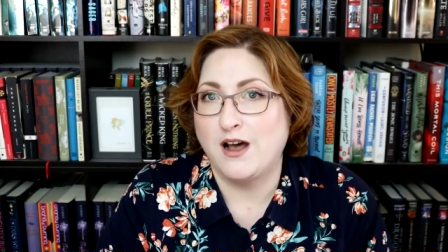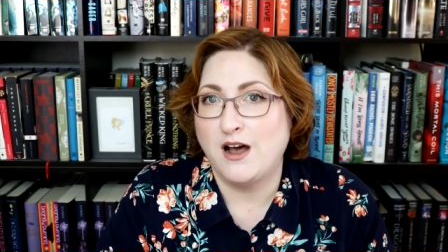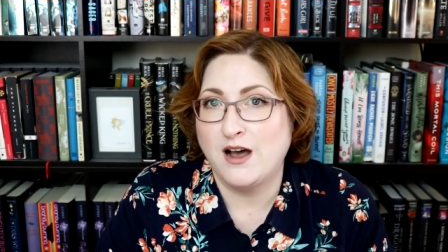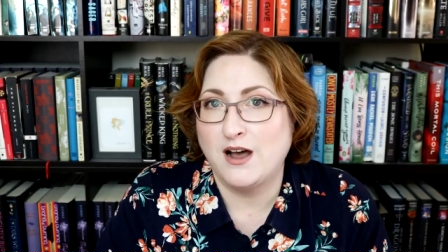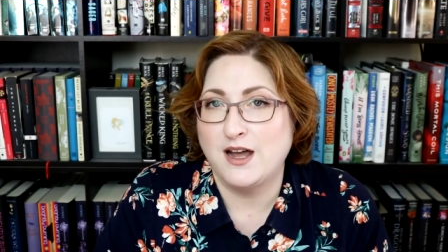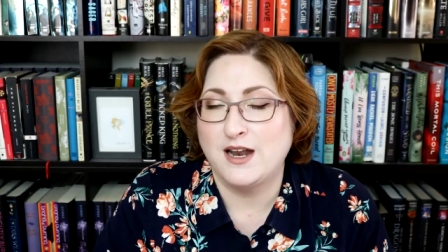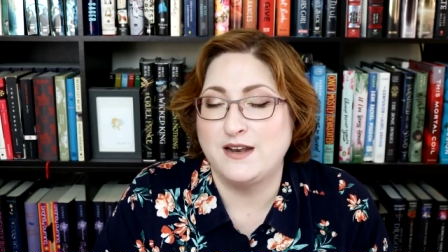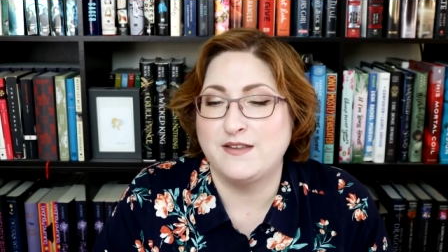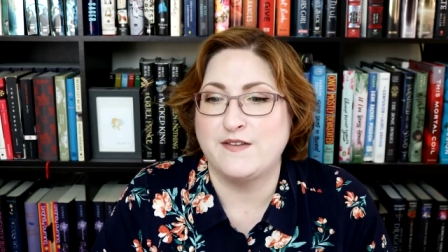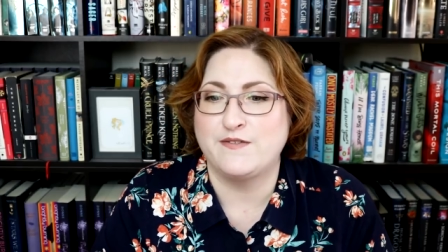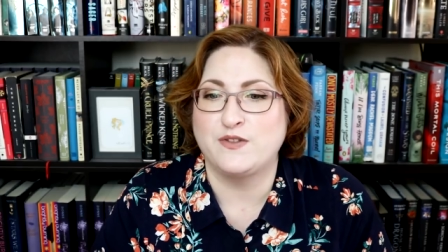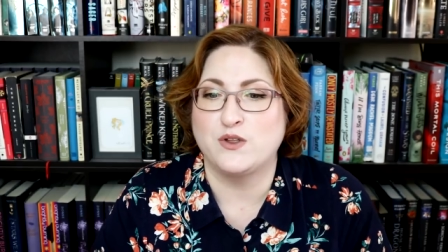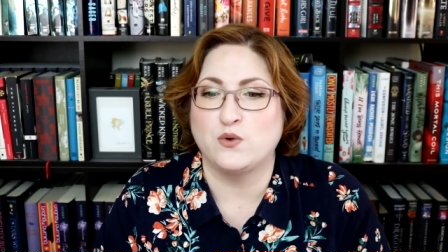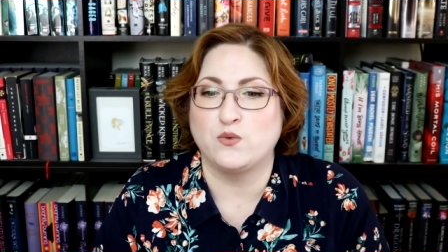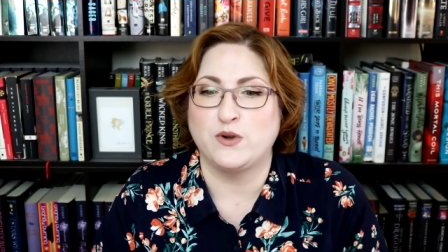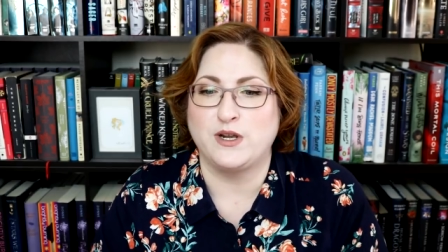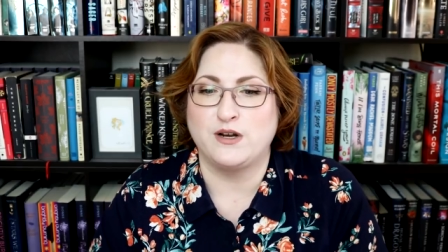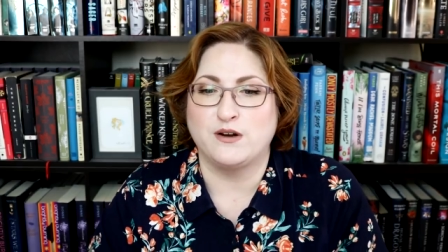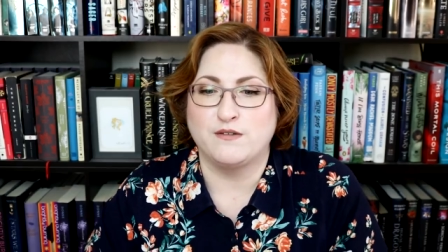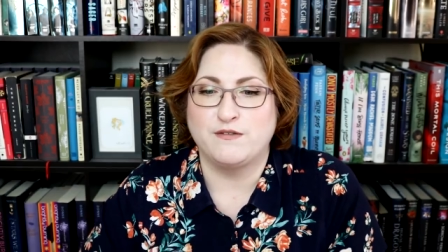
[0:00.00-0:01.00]
on that the
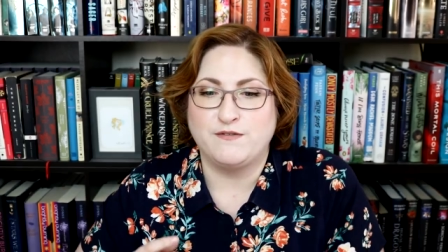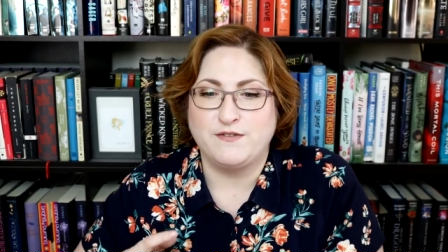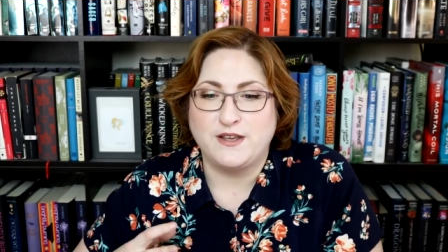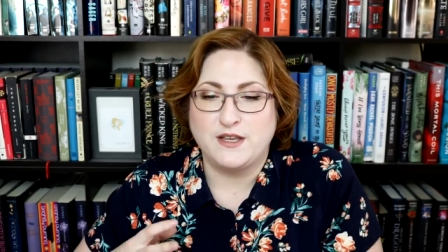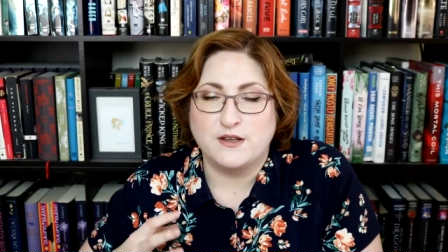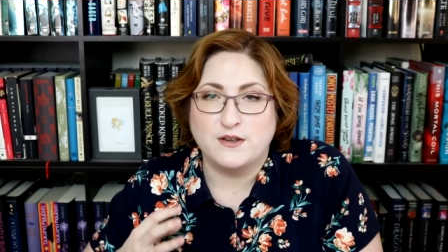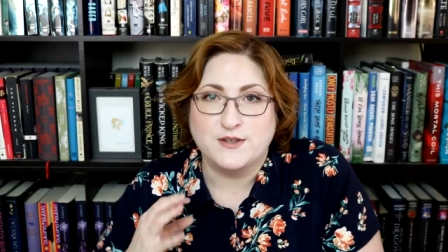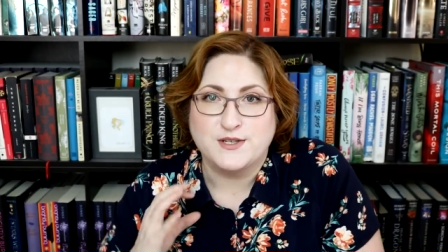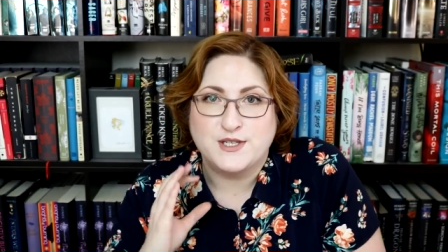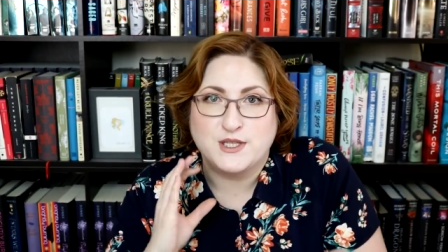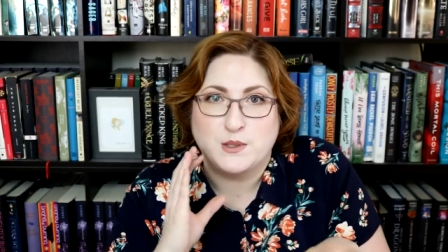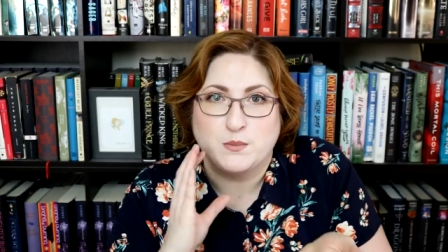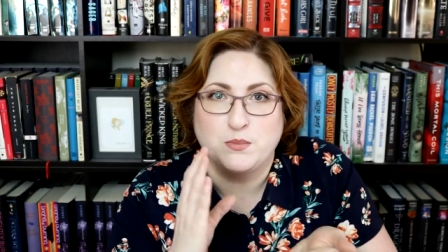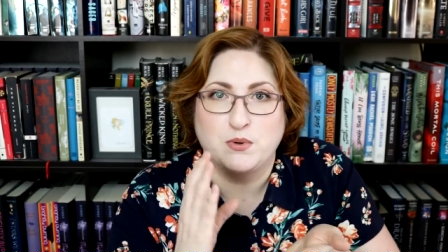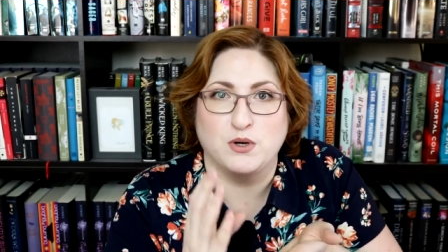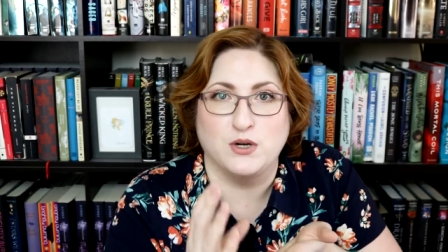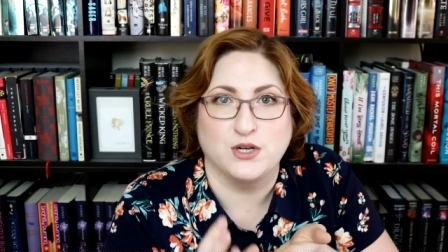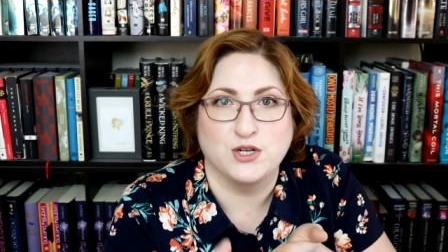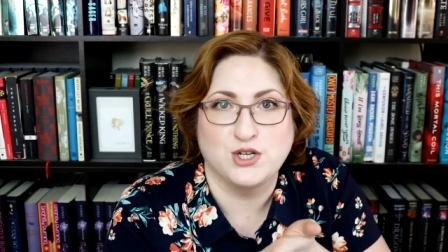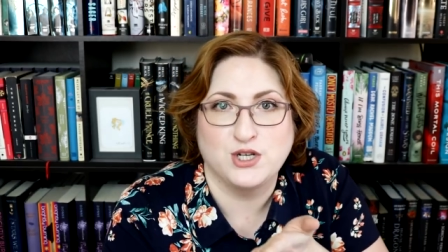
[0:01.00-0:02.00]
reader feels the
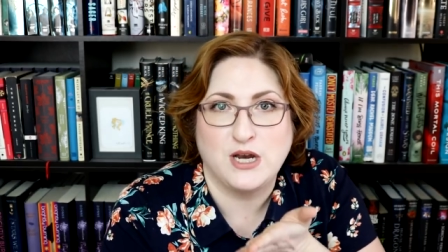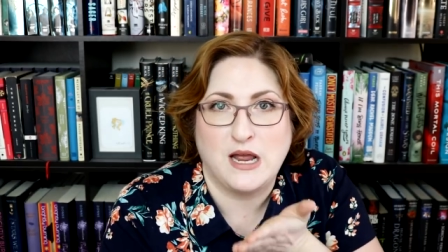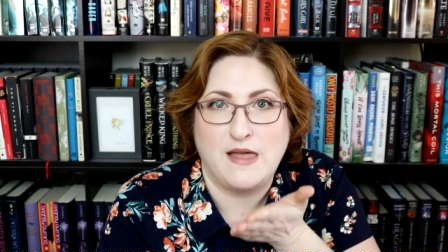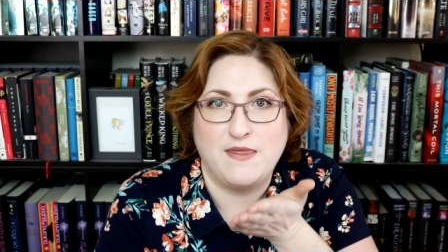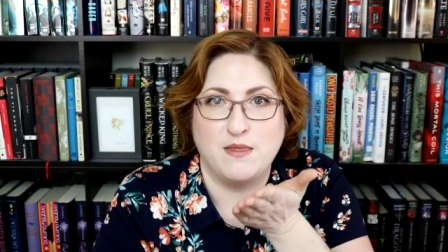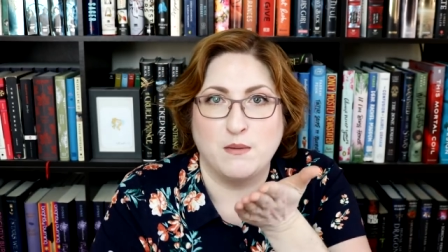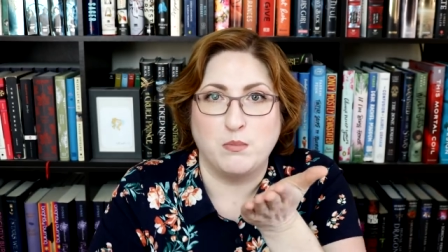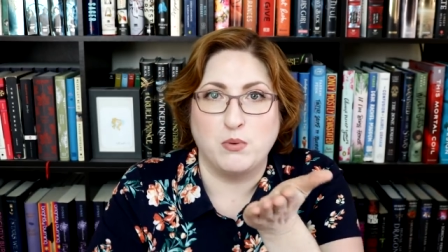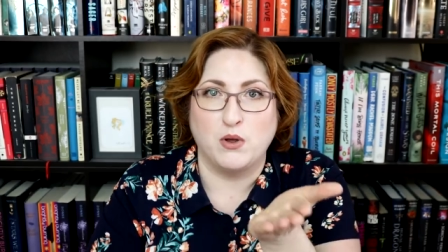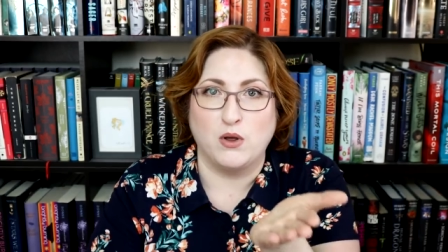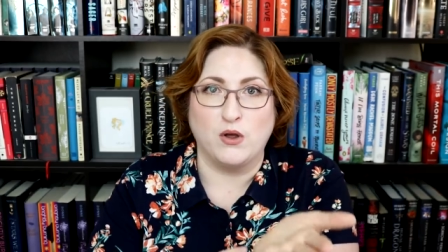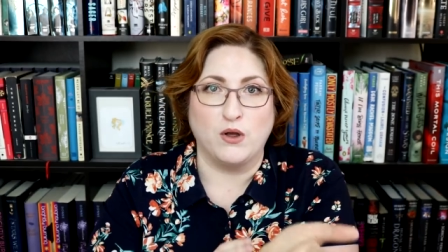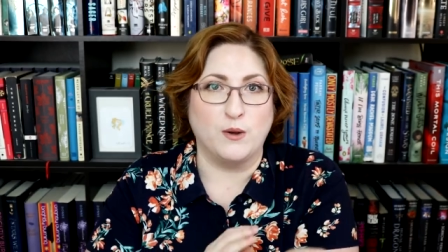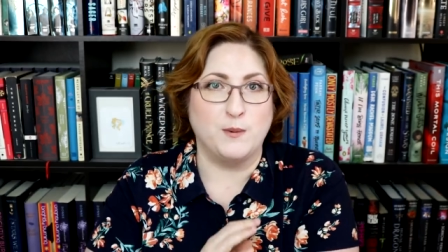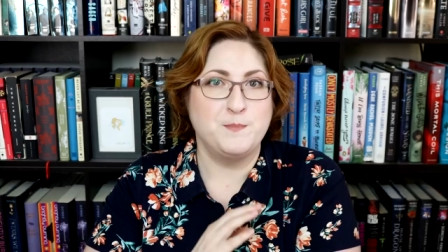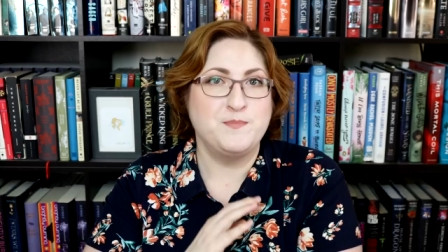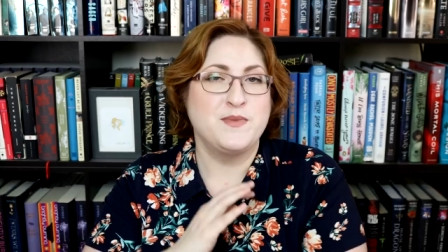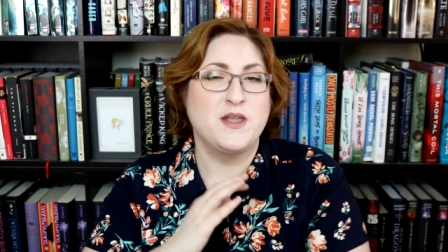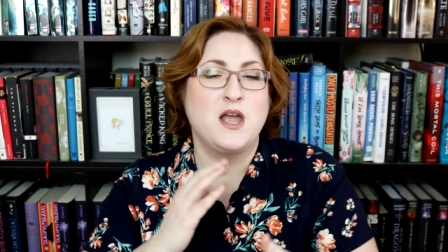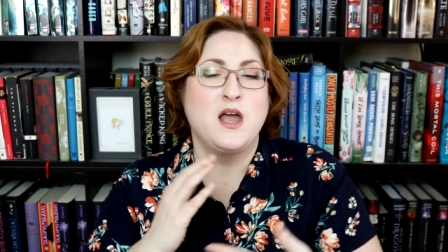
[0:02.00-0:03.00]
push and the pull.